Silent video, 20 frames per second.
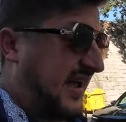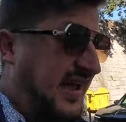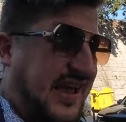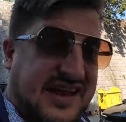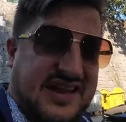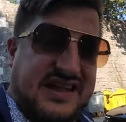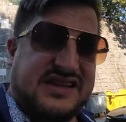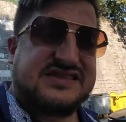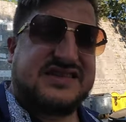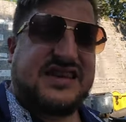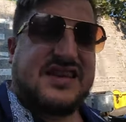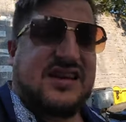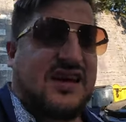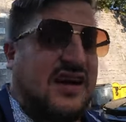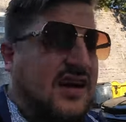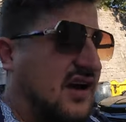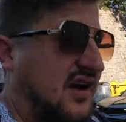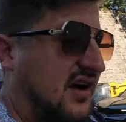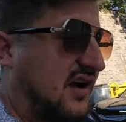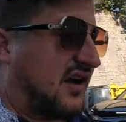and it's
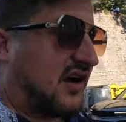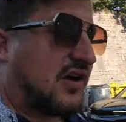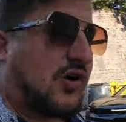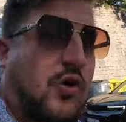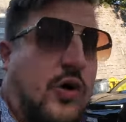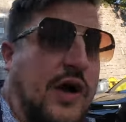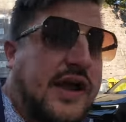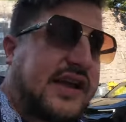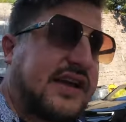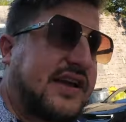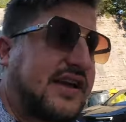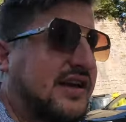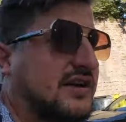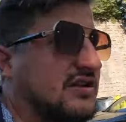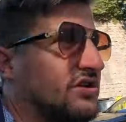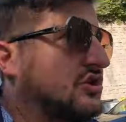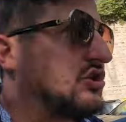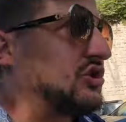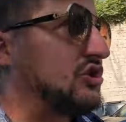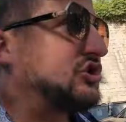a quick
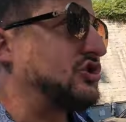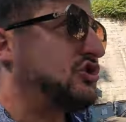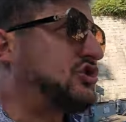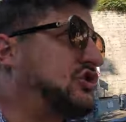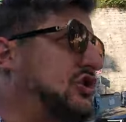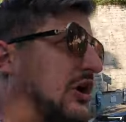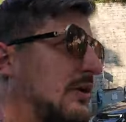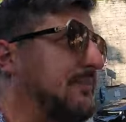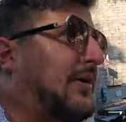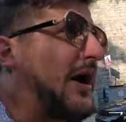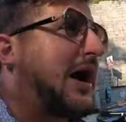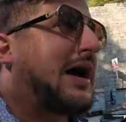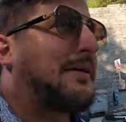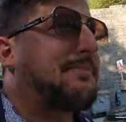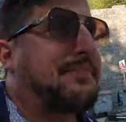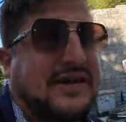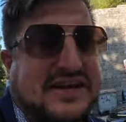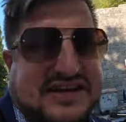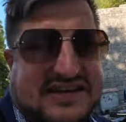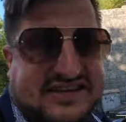jump,
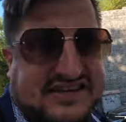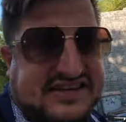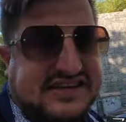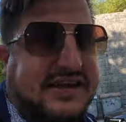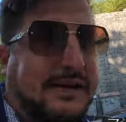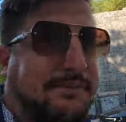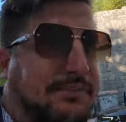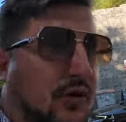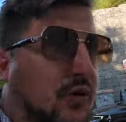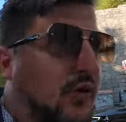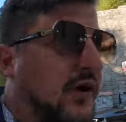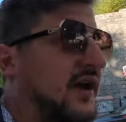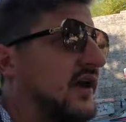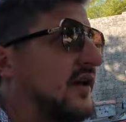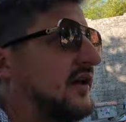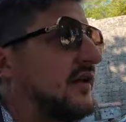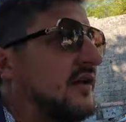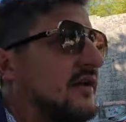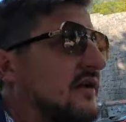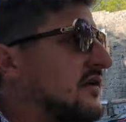hop, and a skip
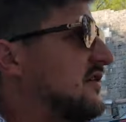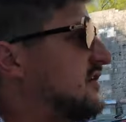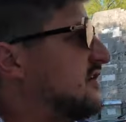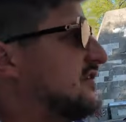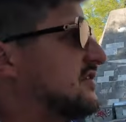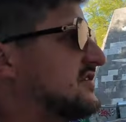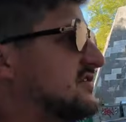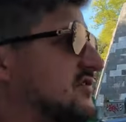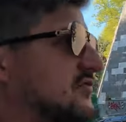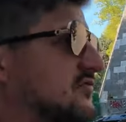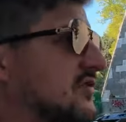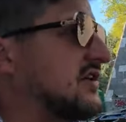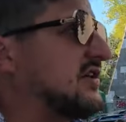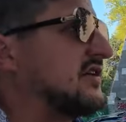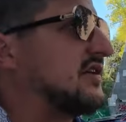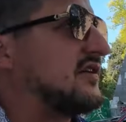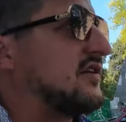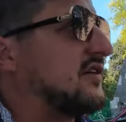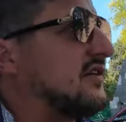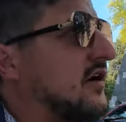away. So we
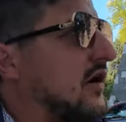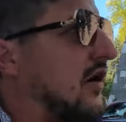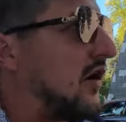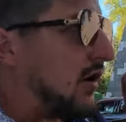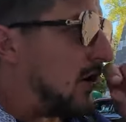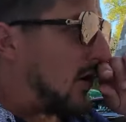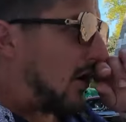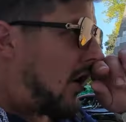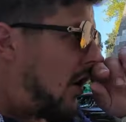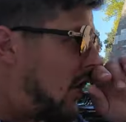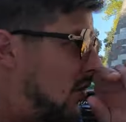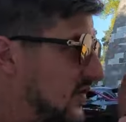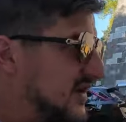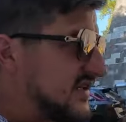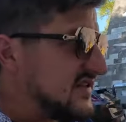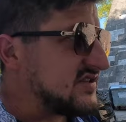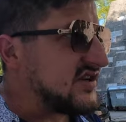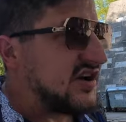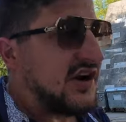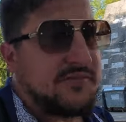could
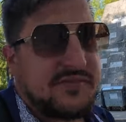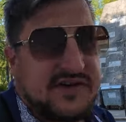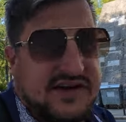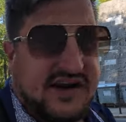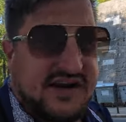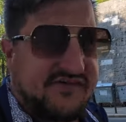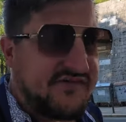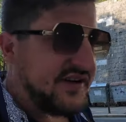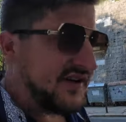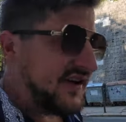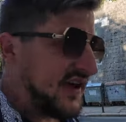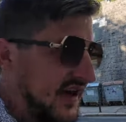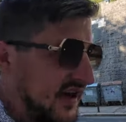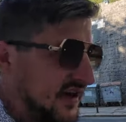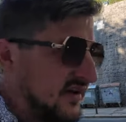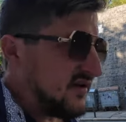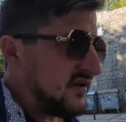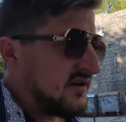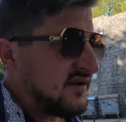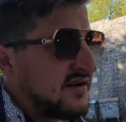always come here every
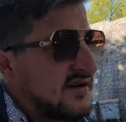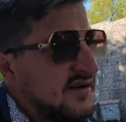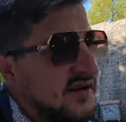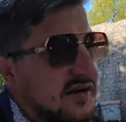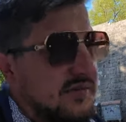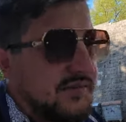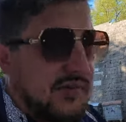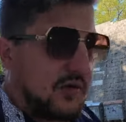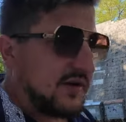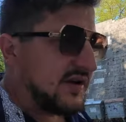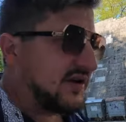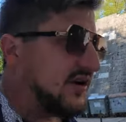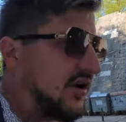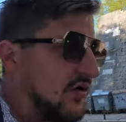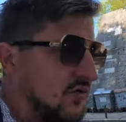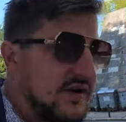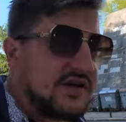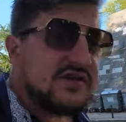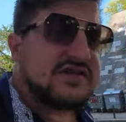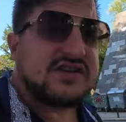day, but we
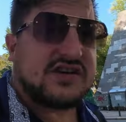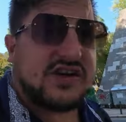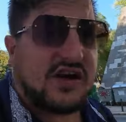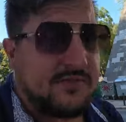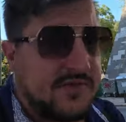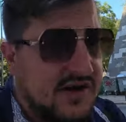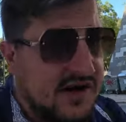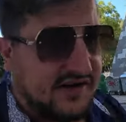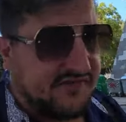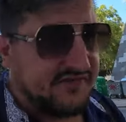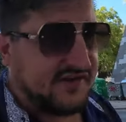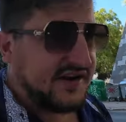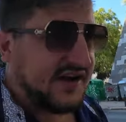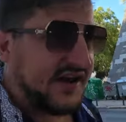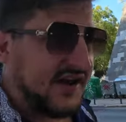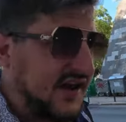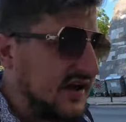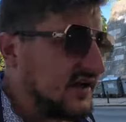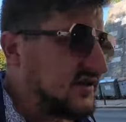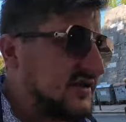don't. We used to come here every
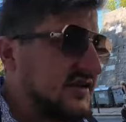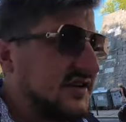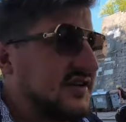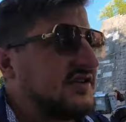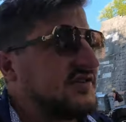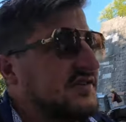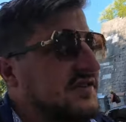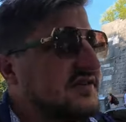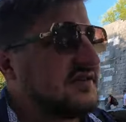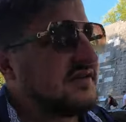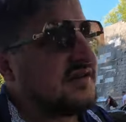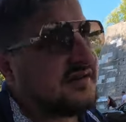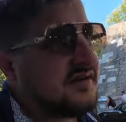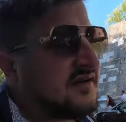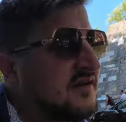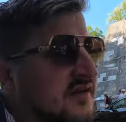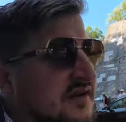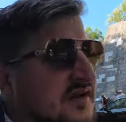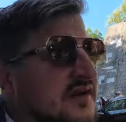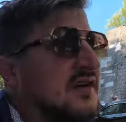day actually, because
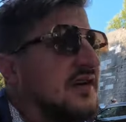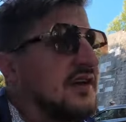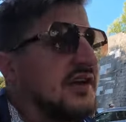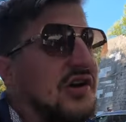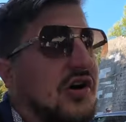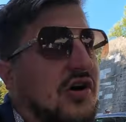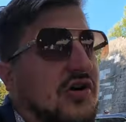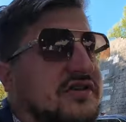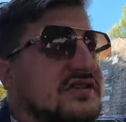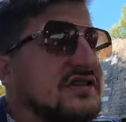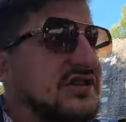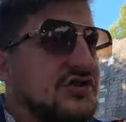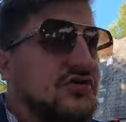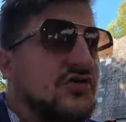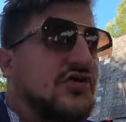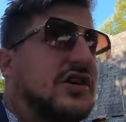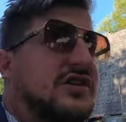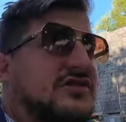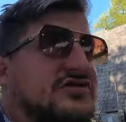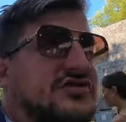it's, you know, it's a
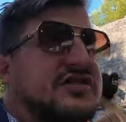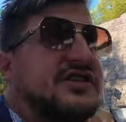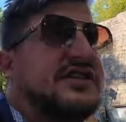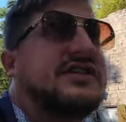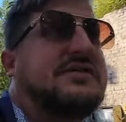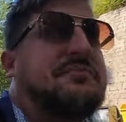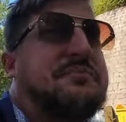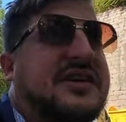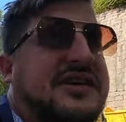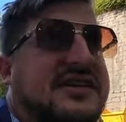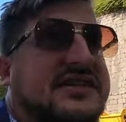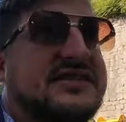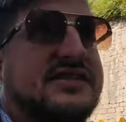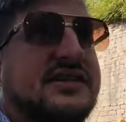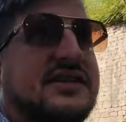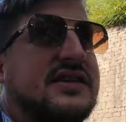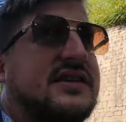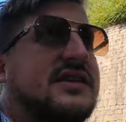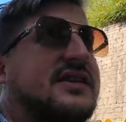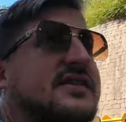new country, the big
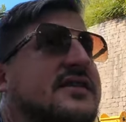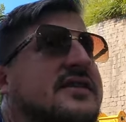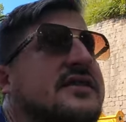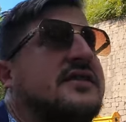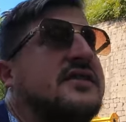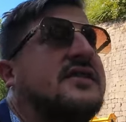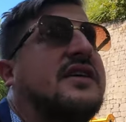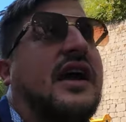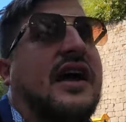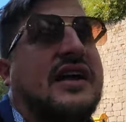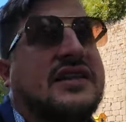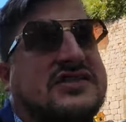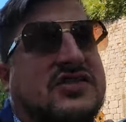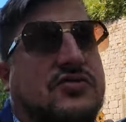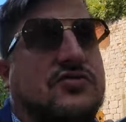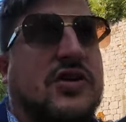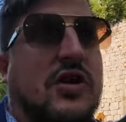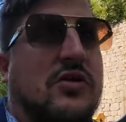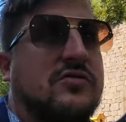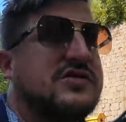city, and
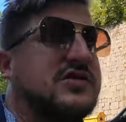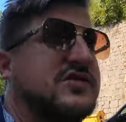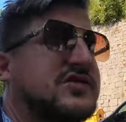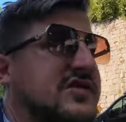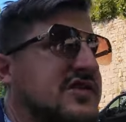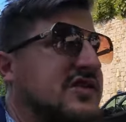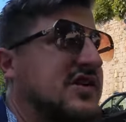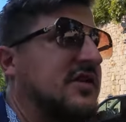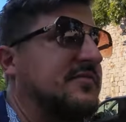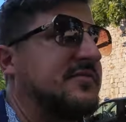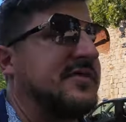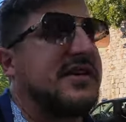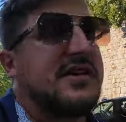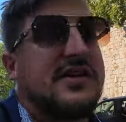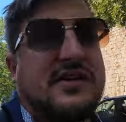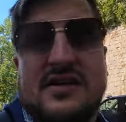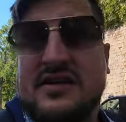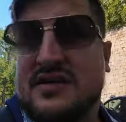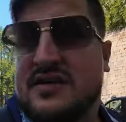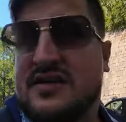so we always used to come here.